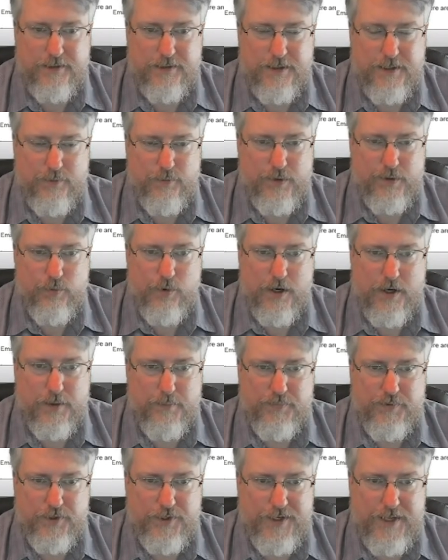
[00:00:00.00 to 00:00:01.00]
that we'd want to
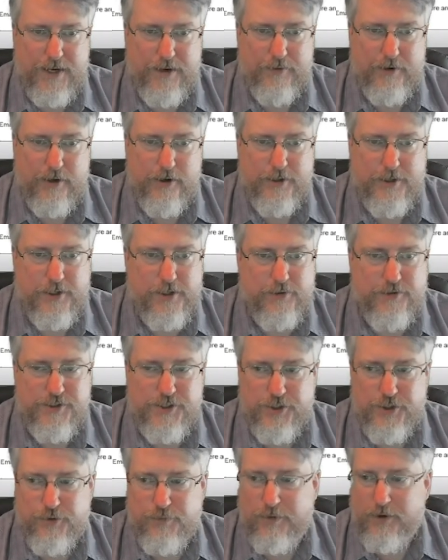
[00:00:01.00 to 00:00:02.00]
put out on
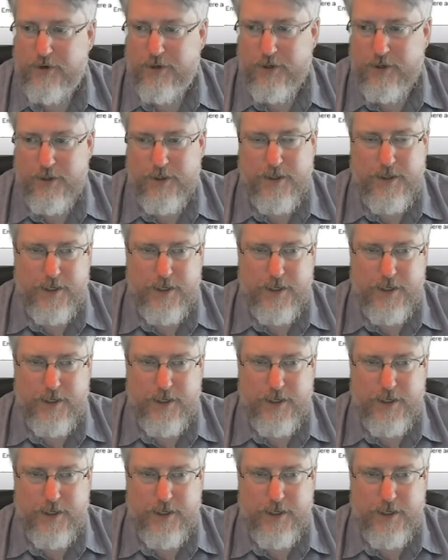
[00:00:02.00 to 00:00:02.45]
YouTube or